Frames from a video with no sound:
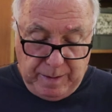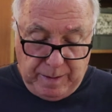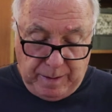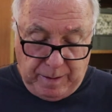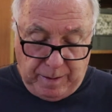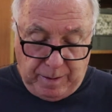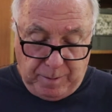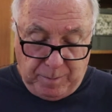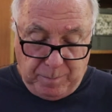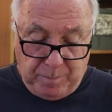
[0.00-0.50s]

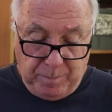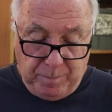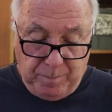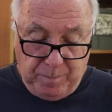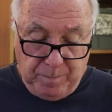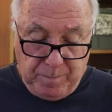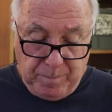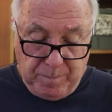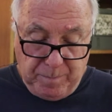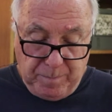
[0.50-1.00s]

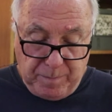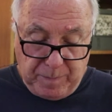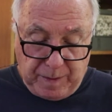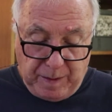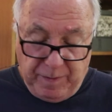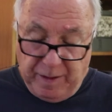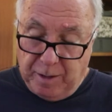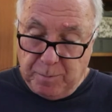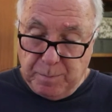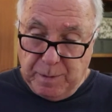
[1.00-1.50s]

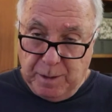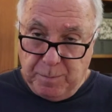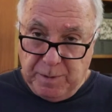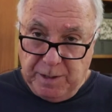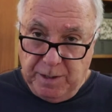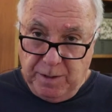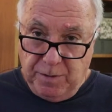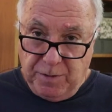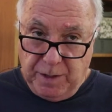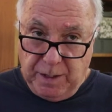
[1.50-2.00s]
That may
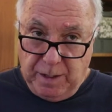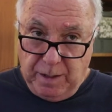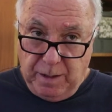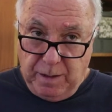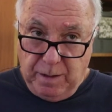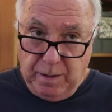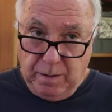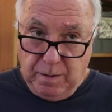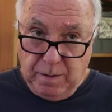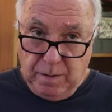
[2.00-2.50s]

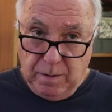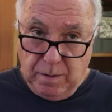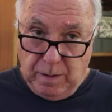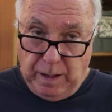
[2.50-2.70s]
be